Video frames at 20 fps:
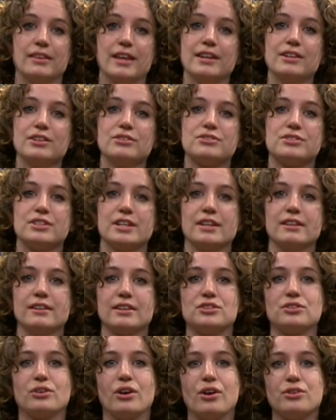Then you see
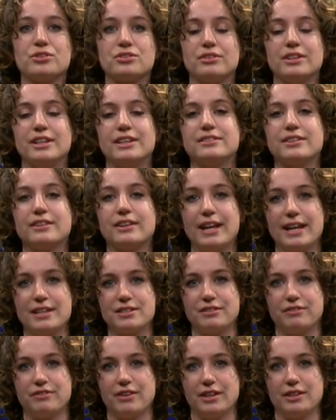that you also need to
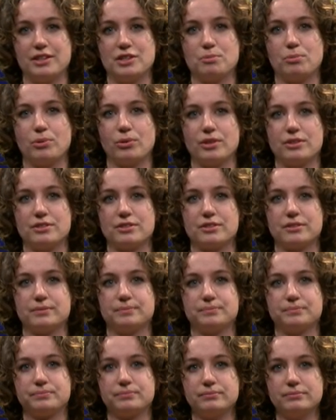classify these points.
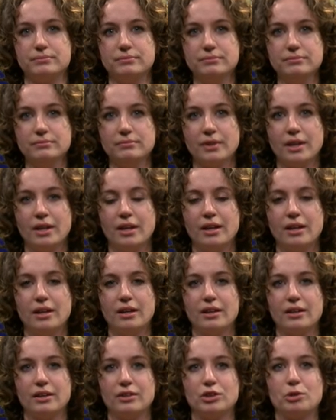
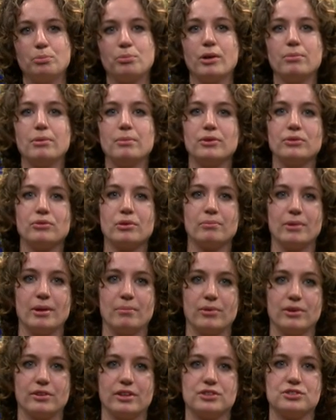You probably
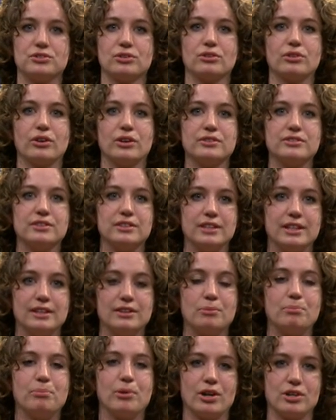remember that you're going to
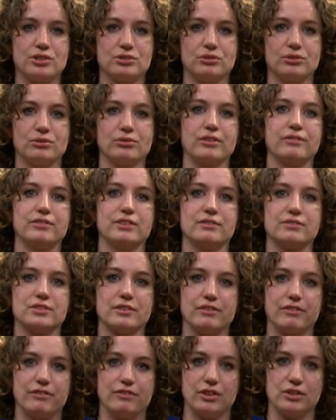need the partial derivatives
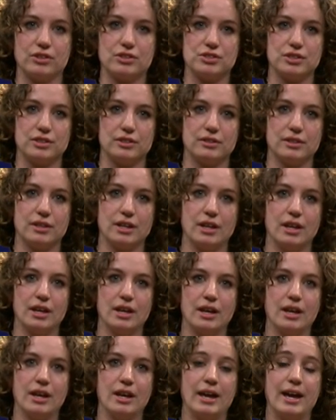of the function.
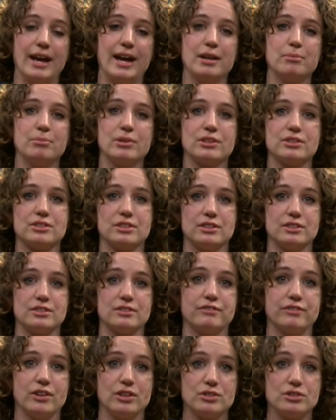And because it is
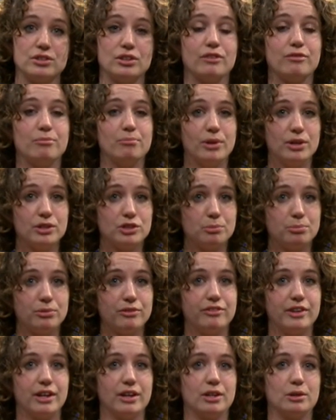a function of
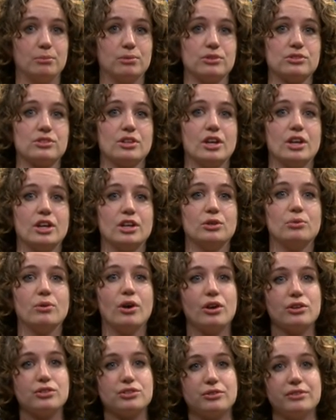multiple variables, you
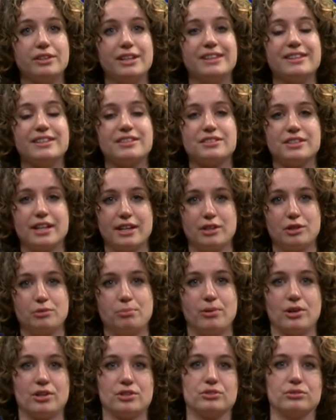also need the
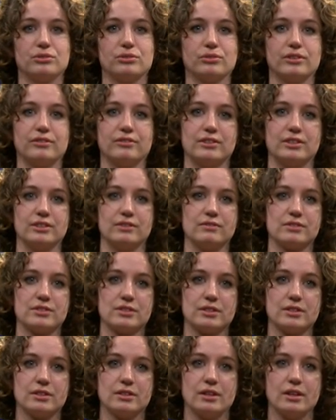second partial
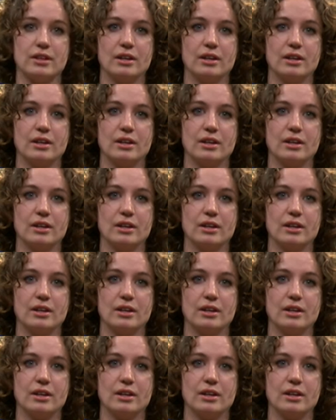derivatives.